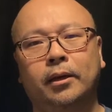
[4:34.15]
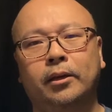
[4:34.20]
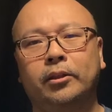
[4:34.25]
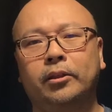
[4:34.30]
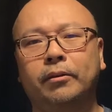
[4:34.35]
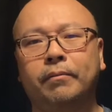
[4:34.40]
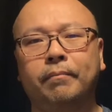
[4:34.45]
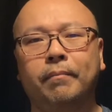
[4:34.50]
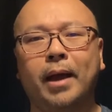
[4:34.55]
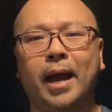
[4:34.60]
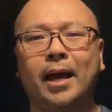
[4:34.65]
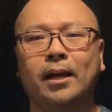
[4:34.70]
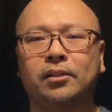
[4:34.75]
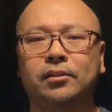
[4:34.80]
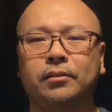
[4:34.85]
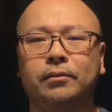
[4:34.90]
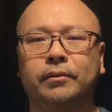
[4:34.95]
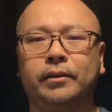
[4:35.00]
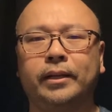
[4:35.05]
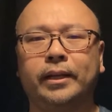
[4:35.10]
The
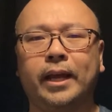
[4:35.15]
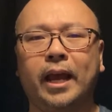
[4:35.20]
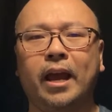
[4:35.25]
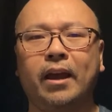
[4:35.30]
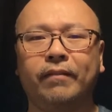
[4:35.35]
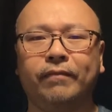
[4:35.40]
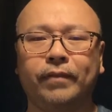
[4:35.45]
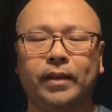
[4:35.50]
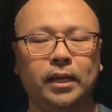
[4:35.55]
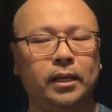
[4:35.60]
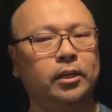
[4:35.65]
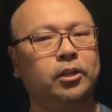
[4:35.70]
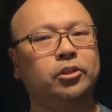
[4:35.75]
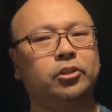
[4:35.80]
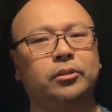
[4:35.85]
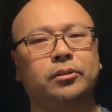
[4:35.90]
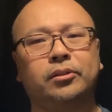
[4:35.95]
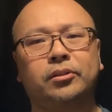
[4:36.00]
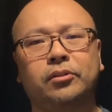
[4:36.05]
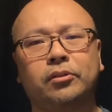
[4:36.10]
master gave
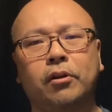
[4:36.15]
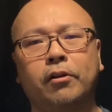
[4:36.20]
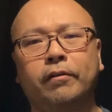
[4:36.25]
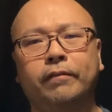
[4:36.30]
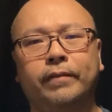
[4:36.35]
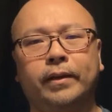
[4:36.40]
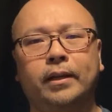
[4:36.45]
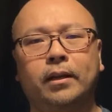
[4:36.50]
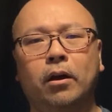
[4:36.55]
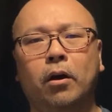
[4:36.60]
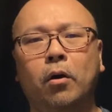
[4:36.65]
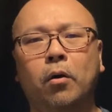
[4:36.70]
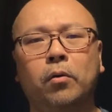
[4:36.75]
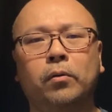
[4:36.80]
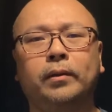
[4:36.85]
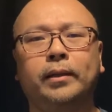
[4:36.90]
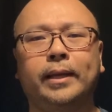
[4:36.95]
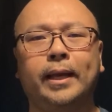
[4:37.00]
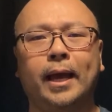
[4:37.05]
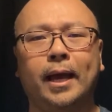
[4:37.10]
each servant
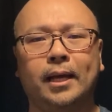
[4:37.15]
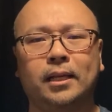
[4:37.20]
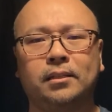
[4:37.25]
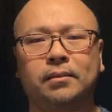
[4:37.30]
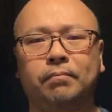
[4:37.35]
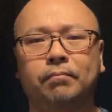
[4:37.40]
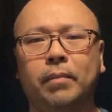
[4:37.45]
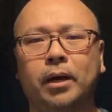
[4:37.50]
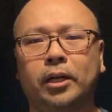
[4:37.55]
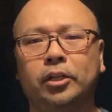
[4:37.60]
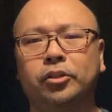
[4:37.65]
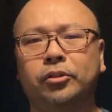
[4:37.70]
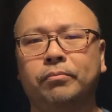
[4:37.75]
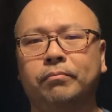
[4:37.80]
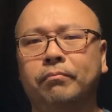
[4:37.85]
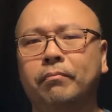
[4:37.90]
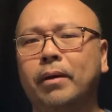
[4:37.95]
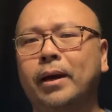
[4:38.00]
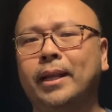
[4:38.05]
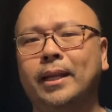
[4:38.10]
only as much
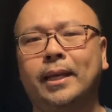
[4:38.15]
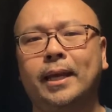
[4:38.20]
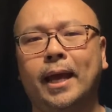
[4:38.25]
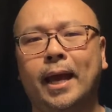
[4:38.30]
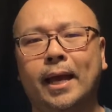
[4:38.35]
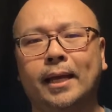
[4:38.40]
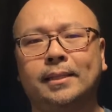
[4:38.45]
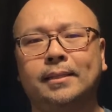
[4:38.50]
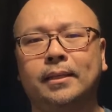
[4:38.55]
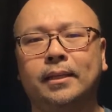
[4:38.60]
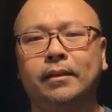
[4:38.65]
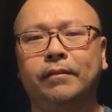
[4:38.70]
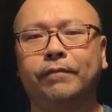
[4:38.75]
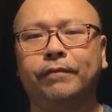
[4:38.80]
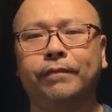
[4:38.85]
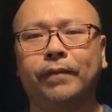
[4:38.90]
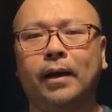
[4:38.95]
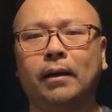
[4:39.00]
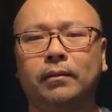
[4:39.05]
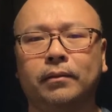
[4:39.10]
money as he
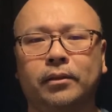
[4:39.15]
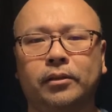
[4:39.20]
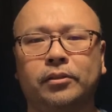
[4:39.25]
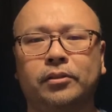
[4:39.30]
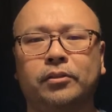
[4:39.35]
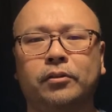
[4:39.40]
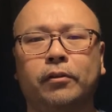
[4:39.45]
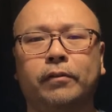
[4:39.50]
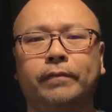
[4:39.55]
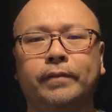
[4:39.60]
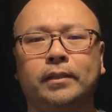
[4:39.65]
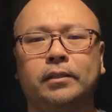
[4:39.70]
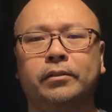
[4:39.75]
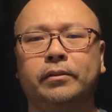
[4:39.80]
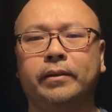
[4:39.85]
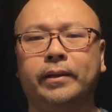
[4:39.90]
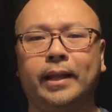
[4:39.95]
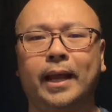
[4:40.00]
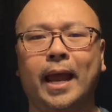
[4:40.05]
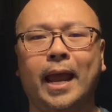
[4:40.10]
felt the servants
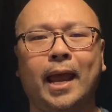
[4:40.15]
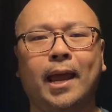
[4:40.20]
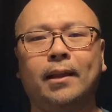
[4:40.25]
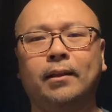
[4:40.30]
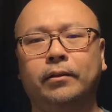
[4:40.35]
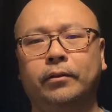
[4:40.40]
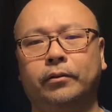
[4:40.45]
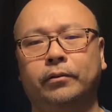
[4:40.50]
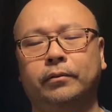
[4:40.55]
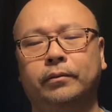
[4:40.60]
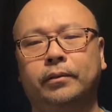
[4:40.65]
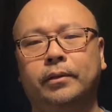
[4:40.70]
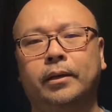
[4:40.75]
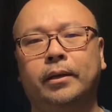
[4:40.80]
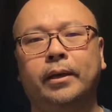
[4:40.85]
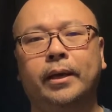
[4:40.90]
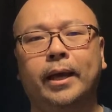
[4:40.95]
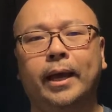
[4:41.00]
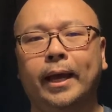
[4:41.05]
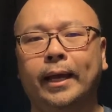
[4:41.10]
could handle,
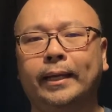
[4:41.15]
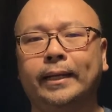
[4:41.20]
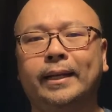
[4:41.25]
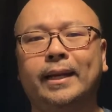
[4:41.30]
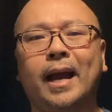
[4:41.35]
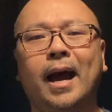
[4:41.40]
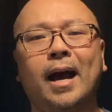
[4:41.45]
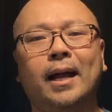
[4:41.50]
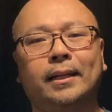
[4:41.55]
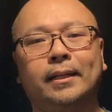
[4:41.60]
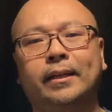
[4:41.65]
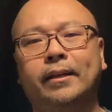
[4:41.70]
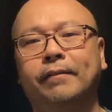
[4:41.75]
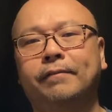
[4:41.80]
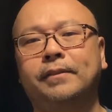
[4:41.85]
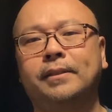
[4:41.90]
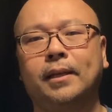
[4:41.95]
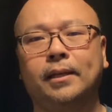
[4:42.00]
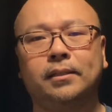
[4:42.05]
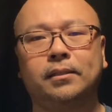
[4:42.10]
and God
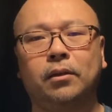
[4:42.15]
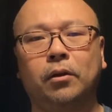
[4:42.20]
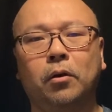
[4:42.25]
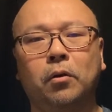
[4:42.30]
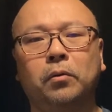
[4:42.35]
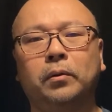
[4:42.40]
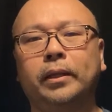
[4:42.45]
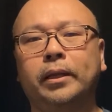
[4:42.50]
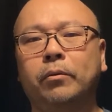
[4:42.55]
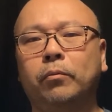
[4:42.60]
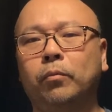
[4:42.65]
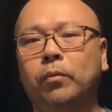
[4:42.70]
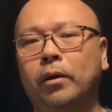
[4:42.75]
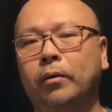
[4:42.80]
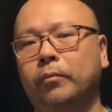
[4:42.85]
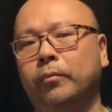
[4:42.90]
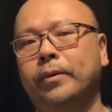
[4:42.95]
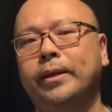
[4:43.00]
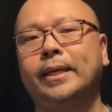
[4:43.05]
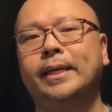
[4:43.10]
gives us only
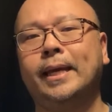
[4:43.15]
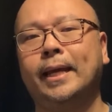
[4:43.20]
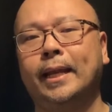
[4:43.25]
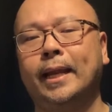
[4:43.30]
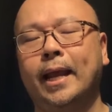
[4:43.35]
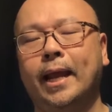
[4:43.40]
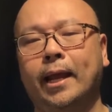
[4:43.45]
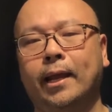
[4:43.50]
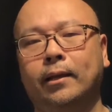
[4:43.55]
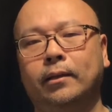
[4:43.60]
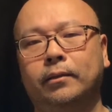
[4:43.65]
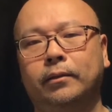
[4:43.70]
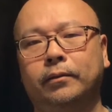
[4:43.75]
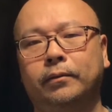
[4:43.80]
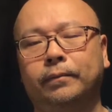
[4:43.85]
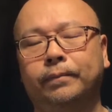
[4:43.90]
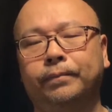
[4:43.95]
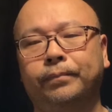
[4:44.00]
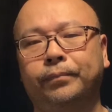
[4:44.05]
what we can handle.